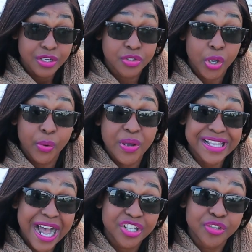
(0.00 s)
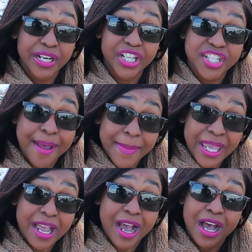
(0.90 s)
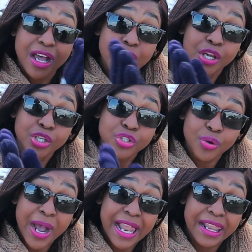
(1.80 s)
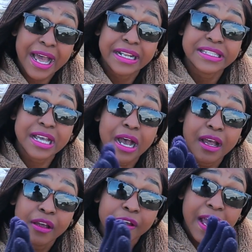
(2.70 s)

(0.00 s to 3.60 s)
So it was actually Jamaica to Atlanta,